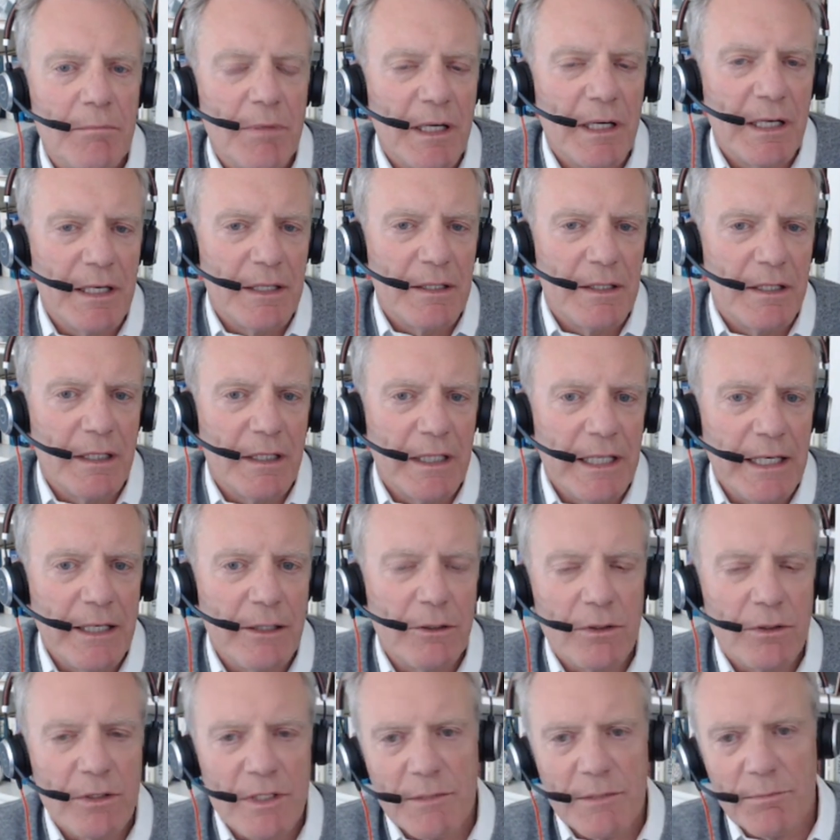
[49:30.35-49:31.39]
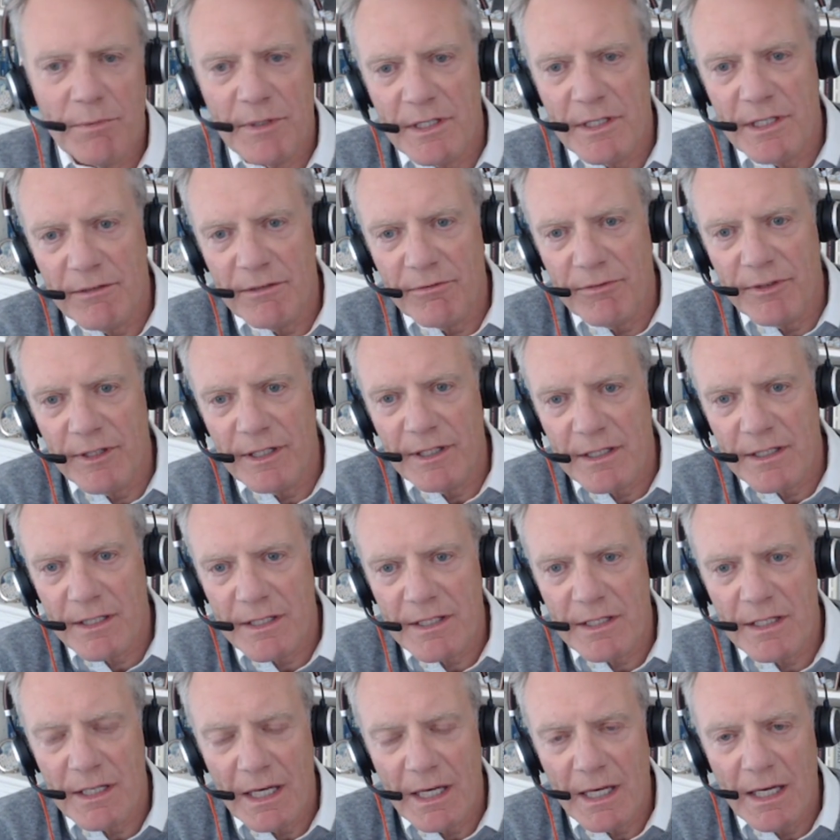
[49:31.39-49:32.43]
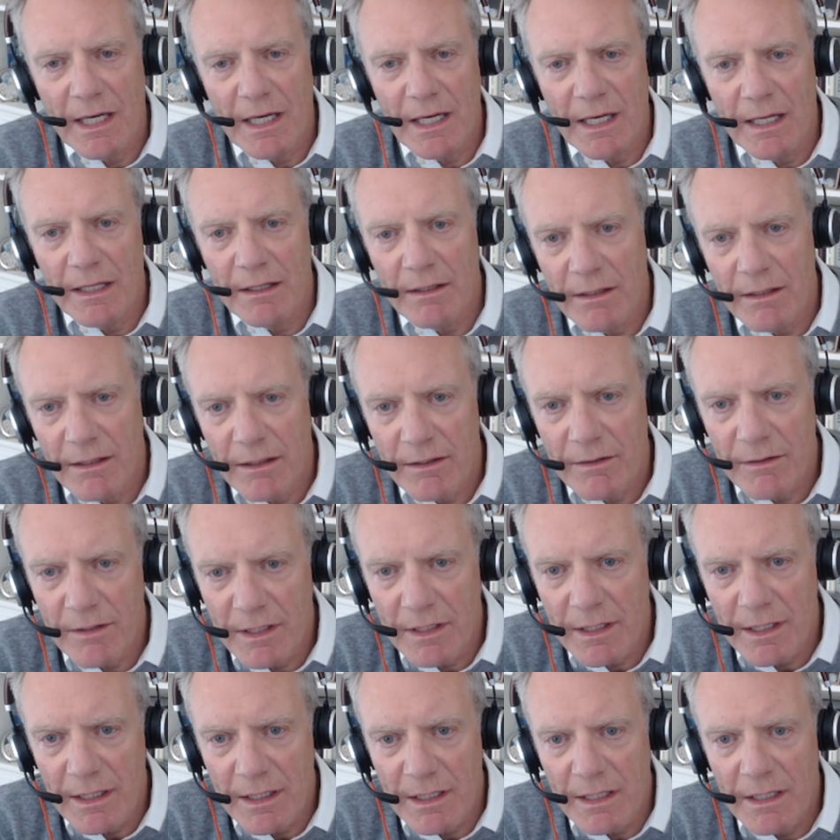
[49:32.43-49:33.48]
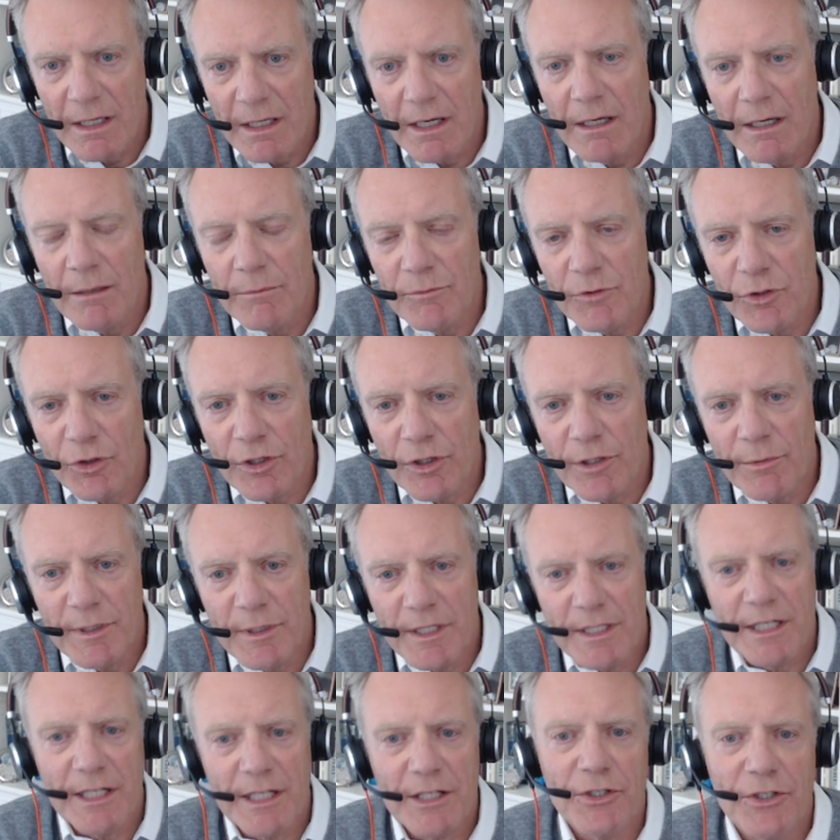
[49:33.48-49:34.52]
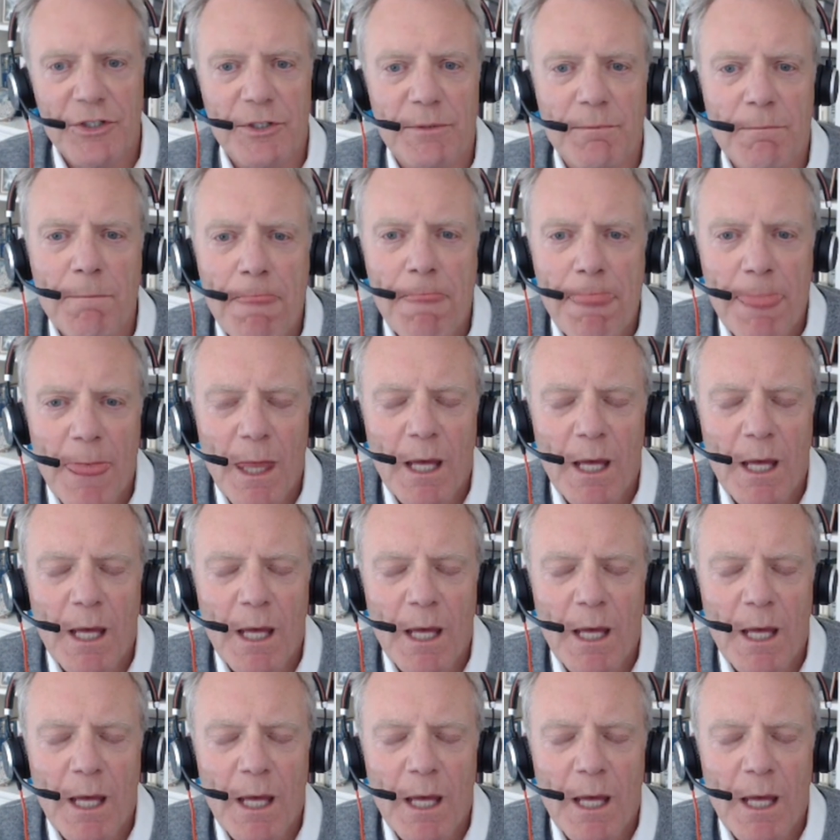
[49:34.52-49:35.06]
by the legal specifics in the um, documentation.